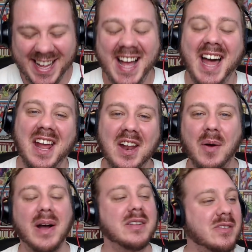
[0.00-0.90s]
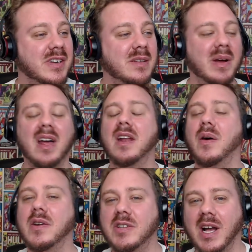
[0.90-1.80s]
And I know I scream, and I know
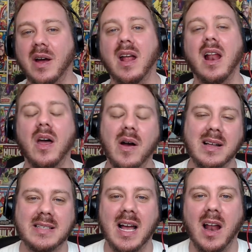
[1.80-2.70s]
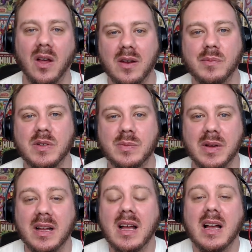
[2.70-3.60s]
I shout, and I know I say a lot of numbers,
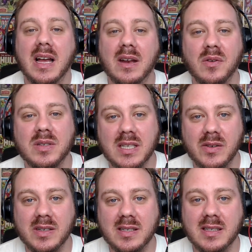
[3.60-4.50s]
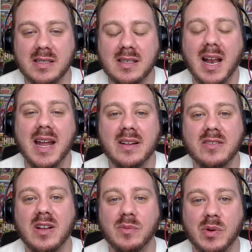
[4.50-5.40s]
but in all seriousness, ladies and
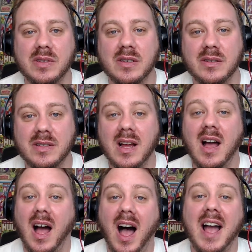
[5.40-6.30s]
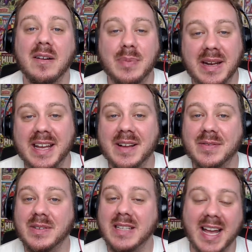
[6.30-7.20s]
gentlemen, boys and girls, I have been here
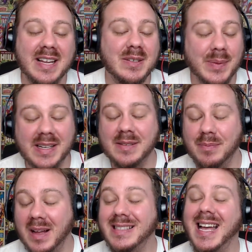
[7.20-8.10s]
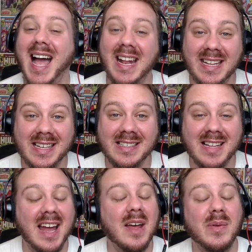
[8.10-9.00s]
for days, weeks, months, and years,
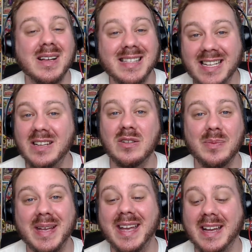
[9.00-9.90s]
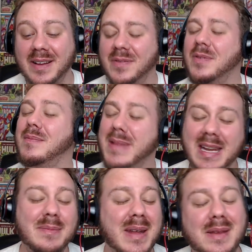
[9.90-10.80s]
and I will continue to be here for
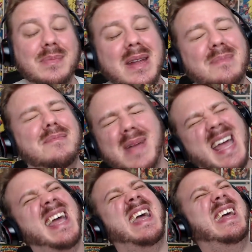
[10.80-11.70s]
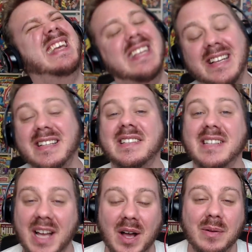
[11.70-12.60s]
many, many, many, many years to
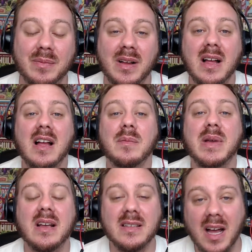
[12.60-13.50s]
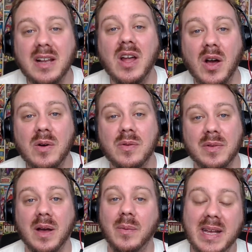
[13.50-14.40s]
come, because I know
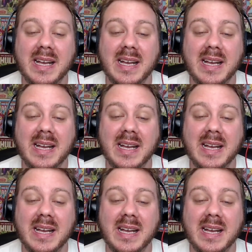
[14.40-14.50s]
that we